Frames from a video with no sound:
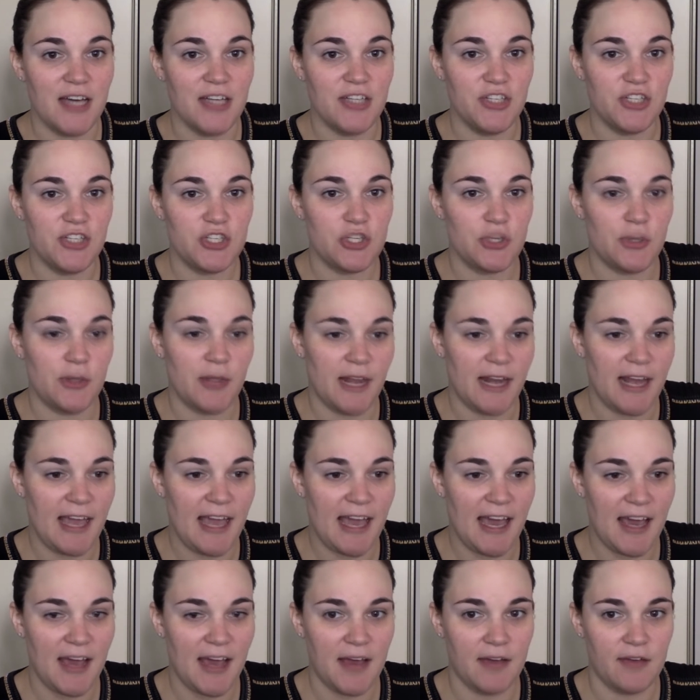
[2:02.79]
Just so that I
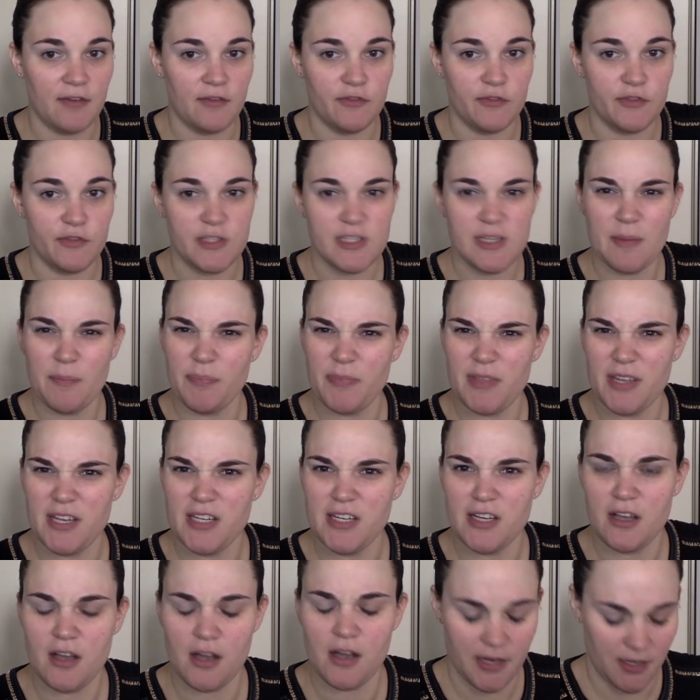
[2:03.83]
have something to
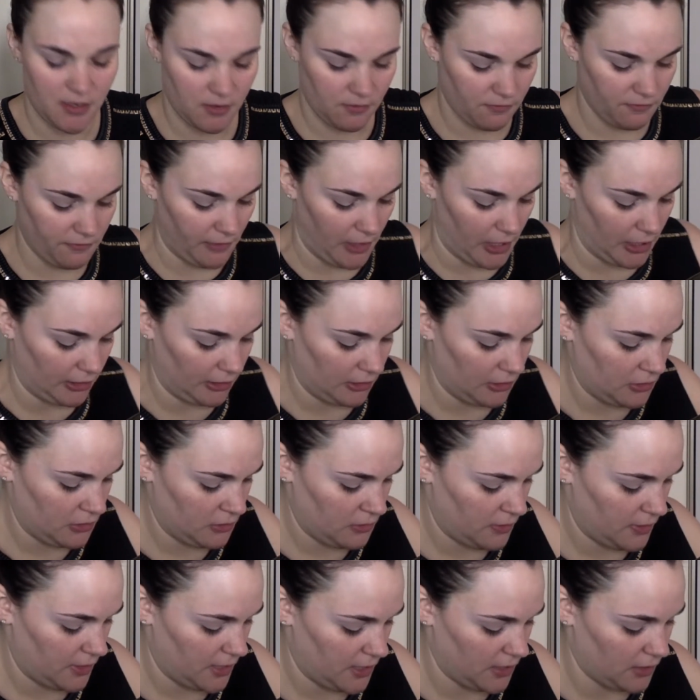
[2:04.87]
kind of
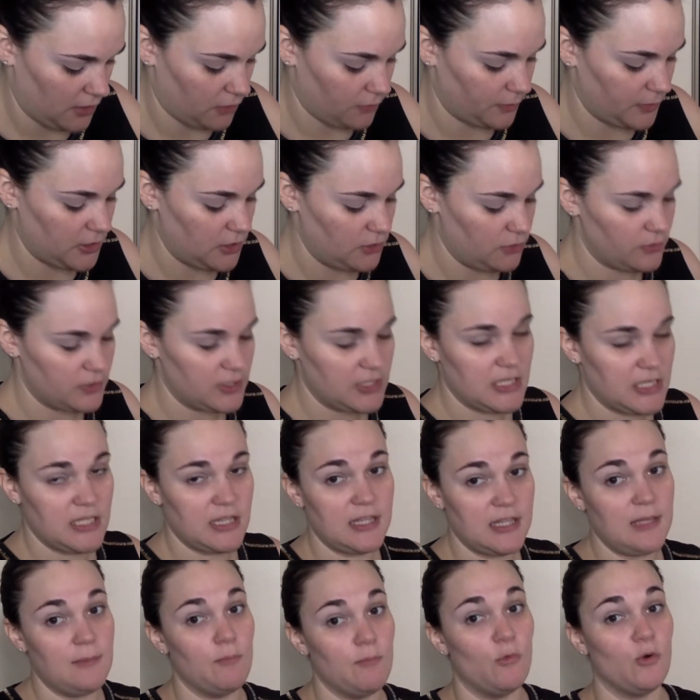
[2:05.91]
follow. And I'll be using
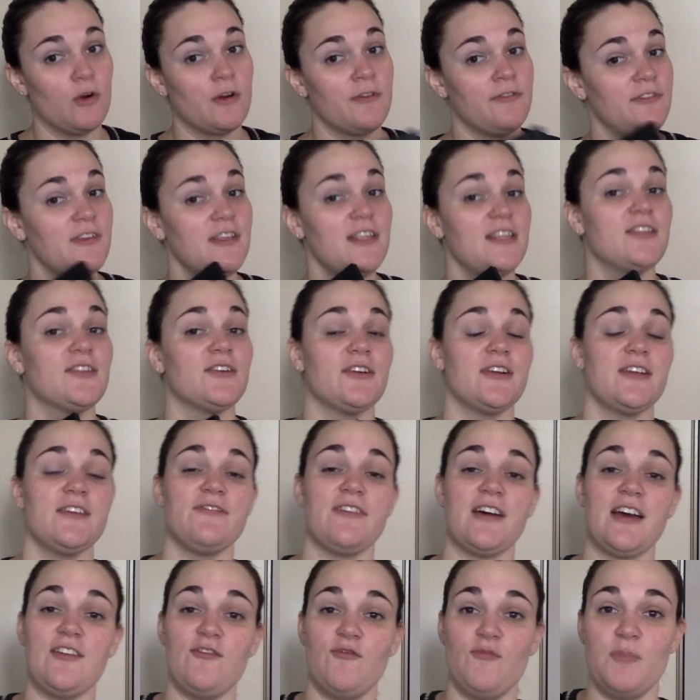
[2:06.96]
the Morphe
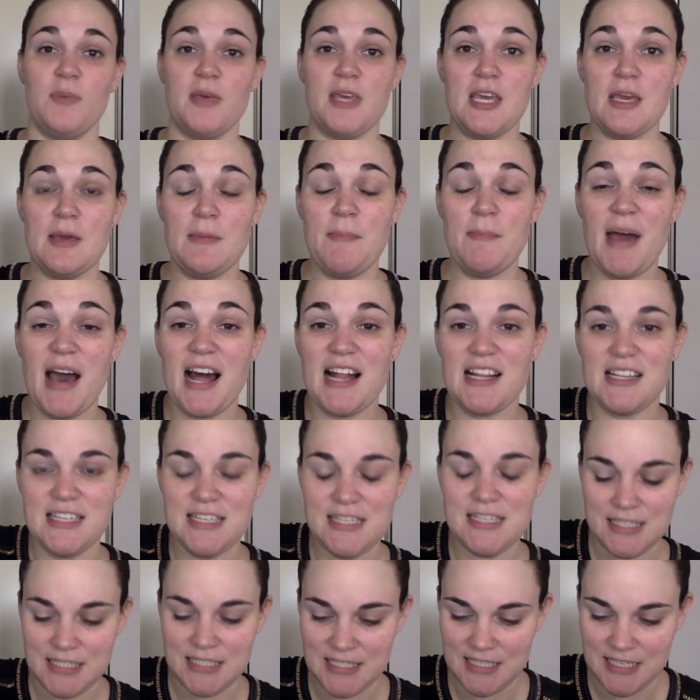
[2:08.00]
35B
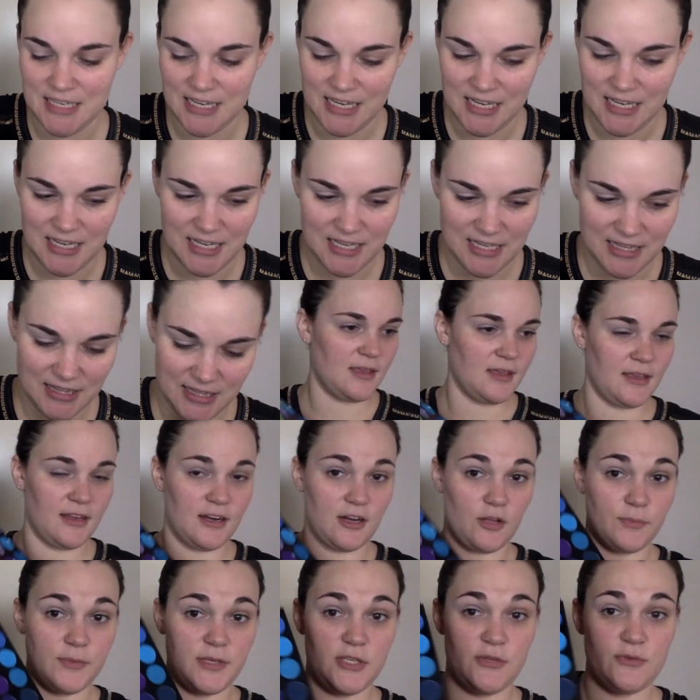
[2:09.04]
palette.
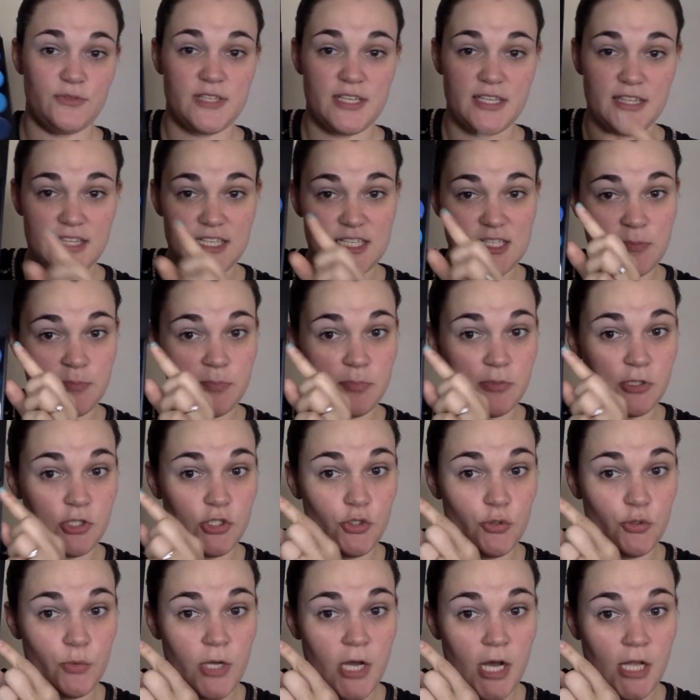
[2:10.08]
I'll be using this
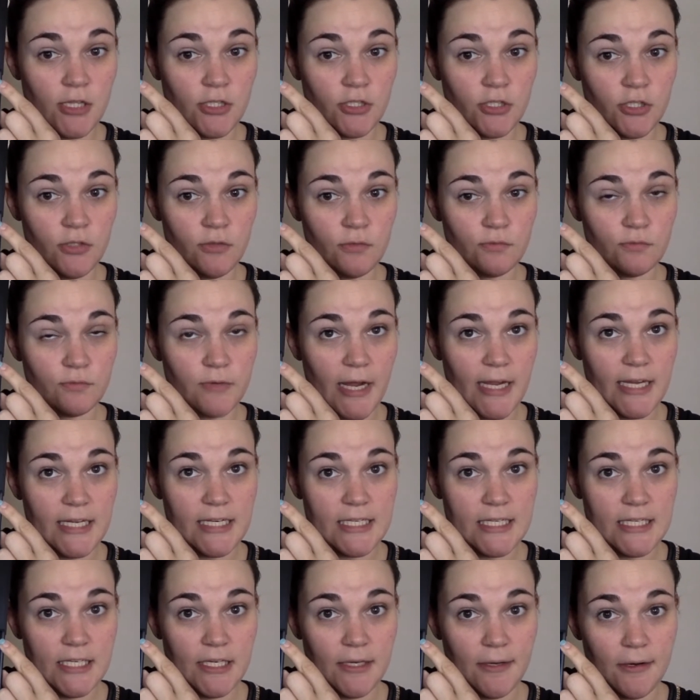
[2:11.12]
blue color right
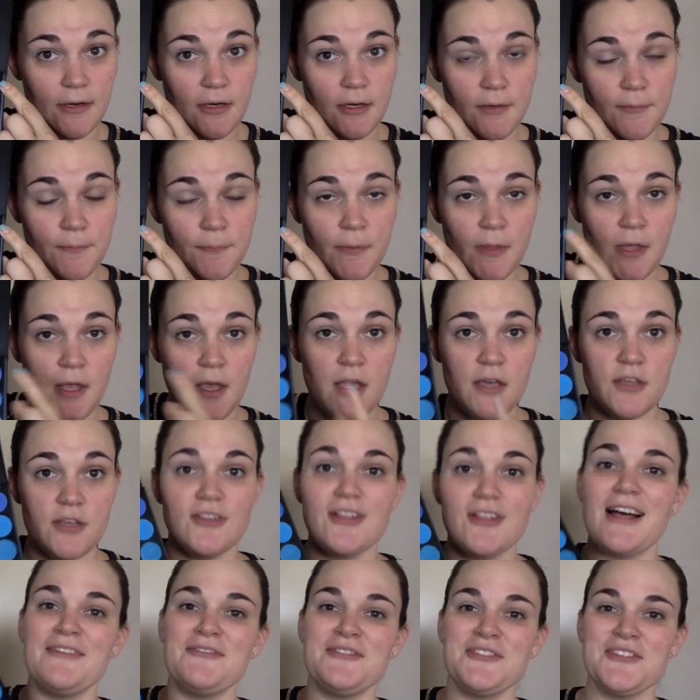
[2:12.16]
here. You'll
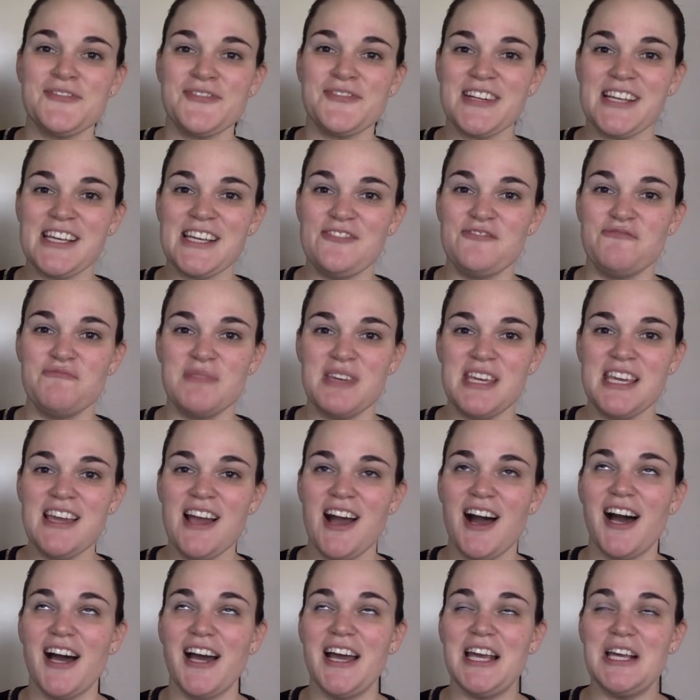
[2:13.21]
have to forgive me,
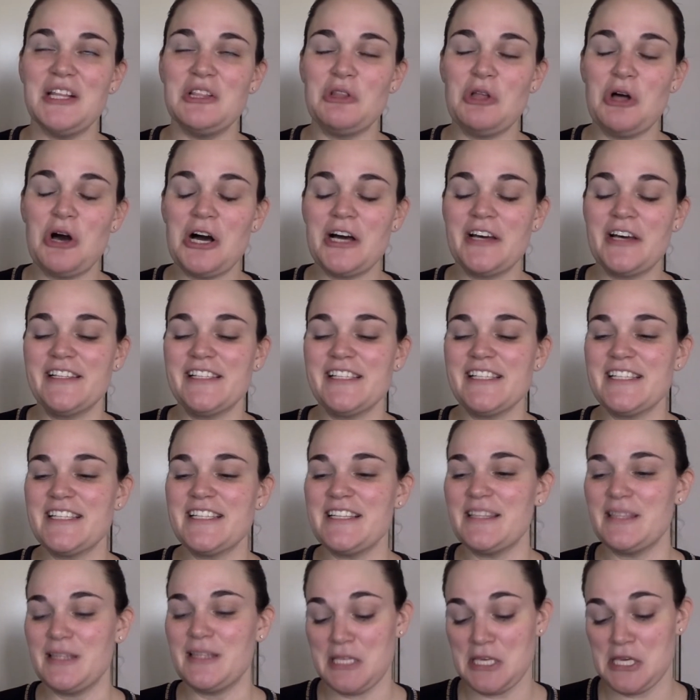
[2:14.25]
I lost
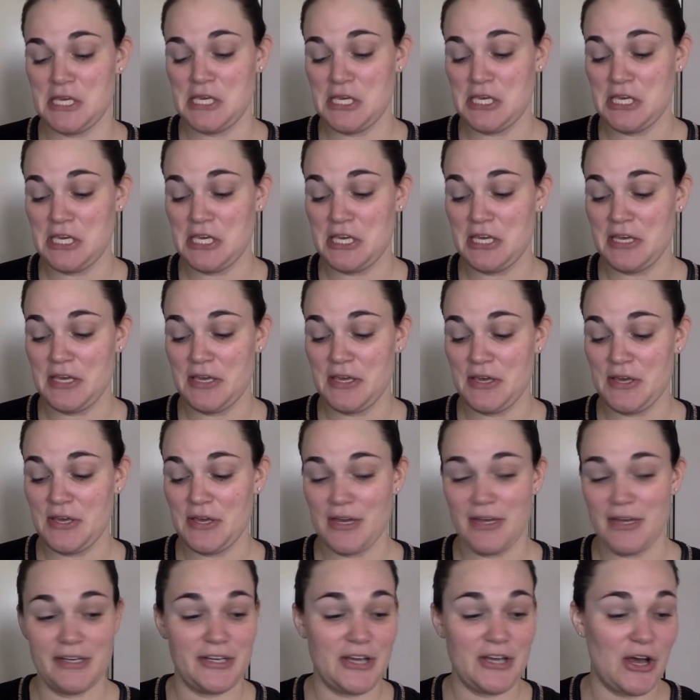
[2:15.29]
the
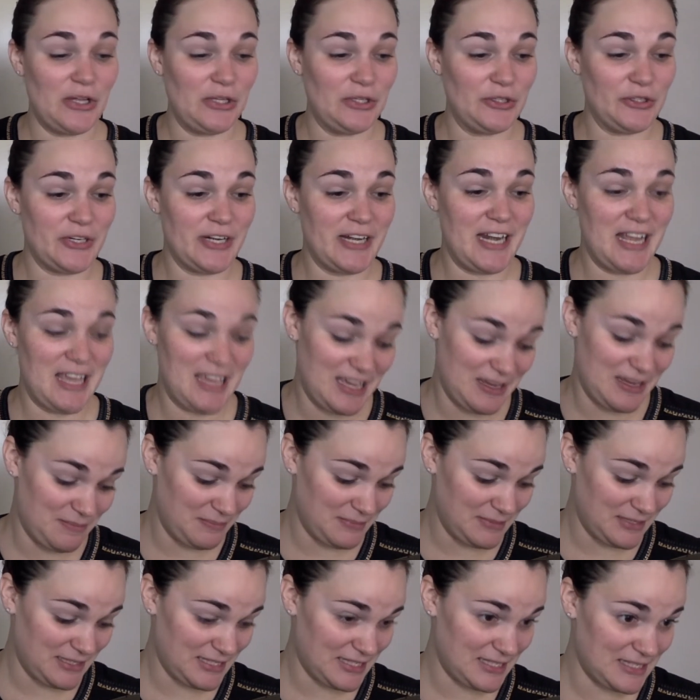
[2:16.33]
color
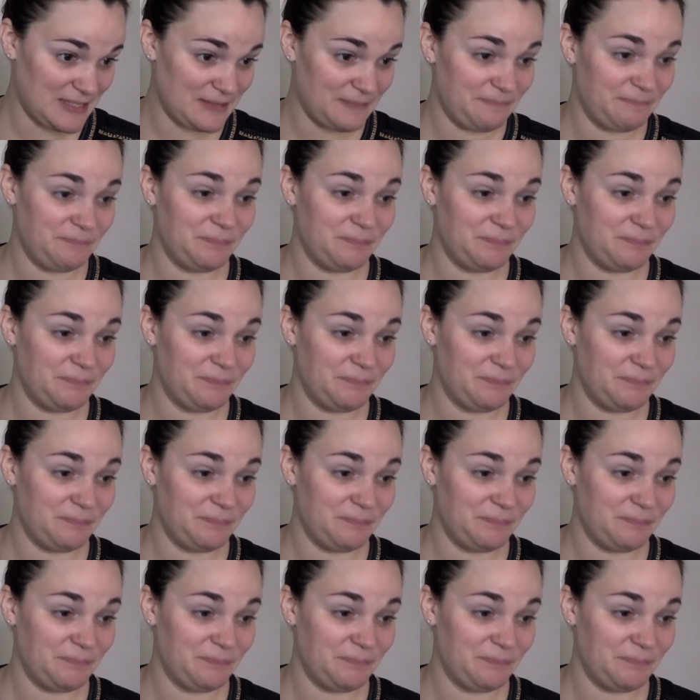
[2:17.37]
names.